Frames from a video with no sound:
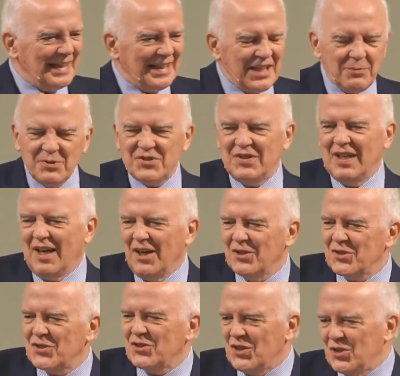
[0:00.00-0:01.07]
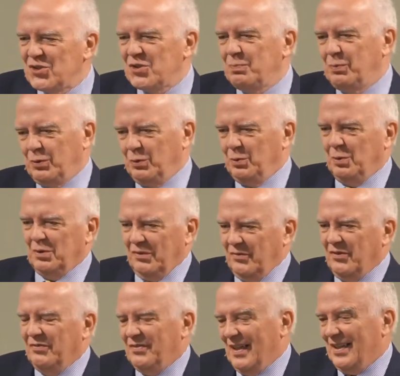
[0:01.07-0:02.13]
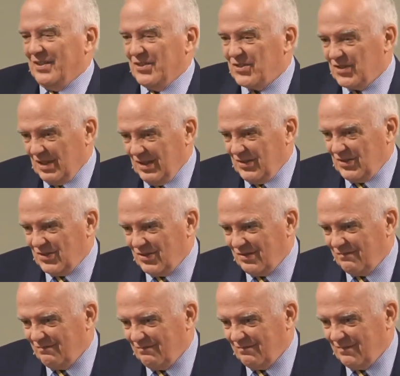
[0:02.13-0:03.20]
He was the R.C. Sproul of the Pharisees.